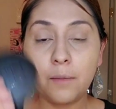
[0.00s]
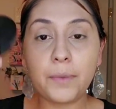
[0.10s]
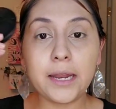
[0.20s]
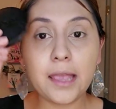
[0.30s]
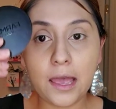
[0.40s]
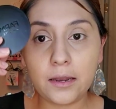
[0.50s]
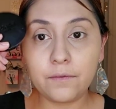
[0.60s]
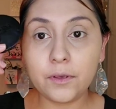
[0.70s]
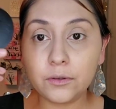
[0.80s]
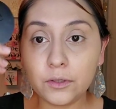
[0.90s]
But again,
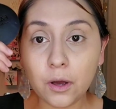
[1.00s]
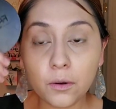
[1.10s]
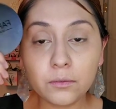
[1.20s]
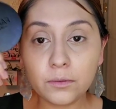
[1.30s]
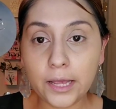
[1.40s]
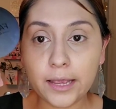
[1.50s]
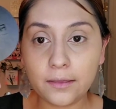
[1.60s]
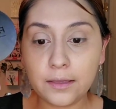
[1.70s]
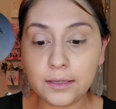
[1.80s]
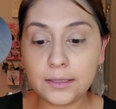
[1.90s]
if you don't
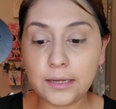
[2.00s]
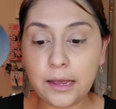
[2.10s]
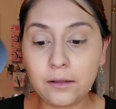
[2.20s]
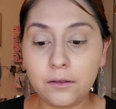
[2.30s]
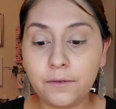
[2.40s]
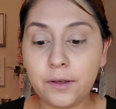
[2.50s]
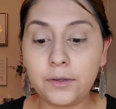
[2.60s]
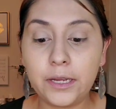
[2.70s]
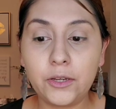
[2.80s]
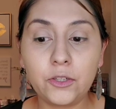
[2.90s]
like this style of
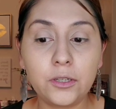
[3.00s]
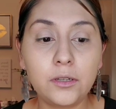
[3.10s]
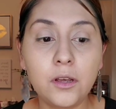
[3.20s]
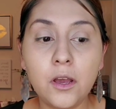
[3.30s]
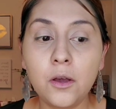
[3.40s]
foundation,